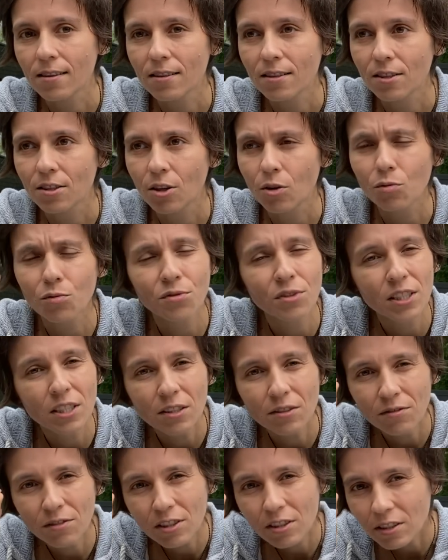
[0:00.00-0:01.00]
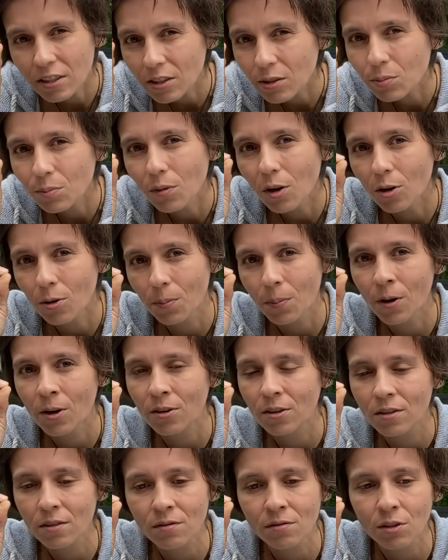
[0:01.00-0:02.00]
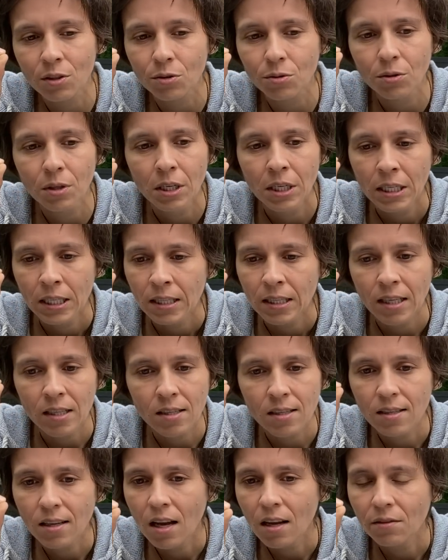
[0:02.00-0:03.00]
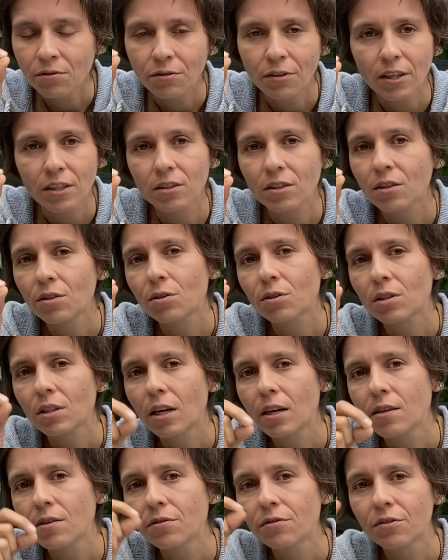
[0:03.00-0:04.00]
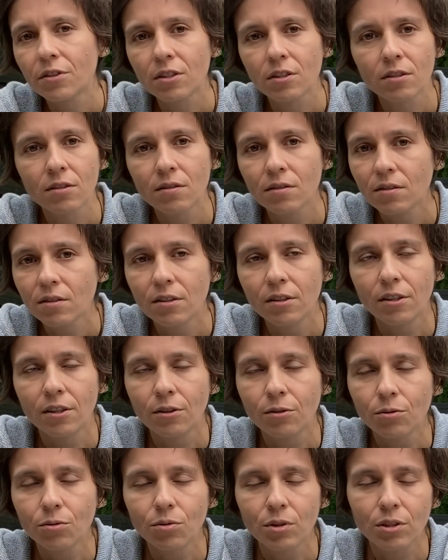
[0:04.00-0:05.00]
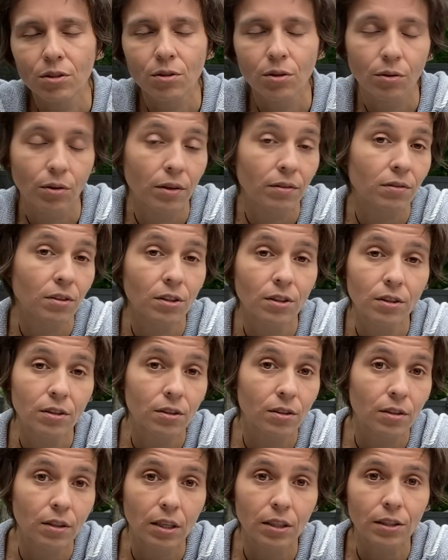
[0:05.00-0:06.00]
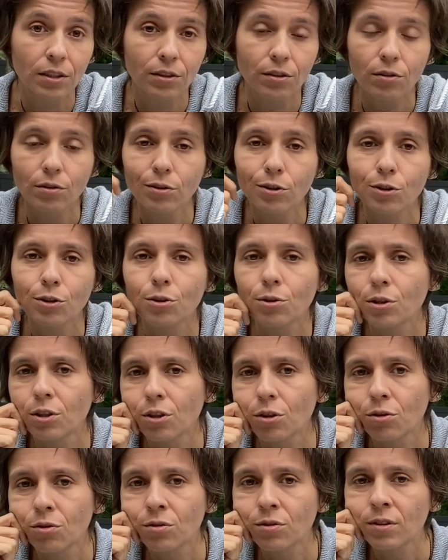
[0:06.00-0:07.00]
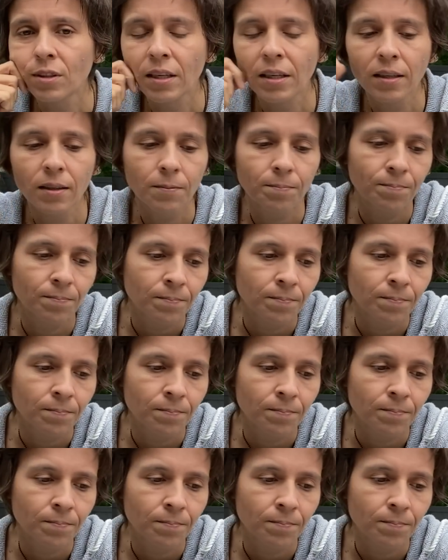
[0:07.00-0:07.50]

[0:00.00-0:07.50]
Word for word: You know, very, very small part of you that's not affecting your life in, you know, whatsoever. It's like you're doing your own thing.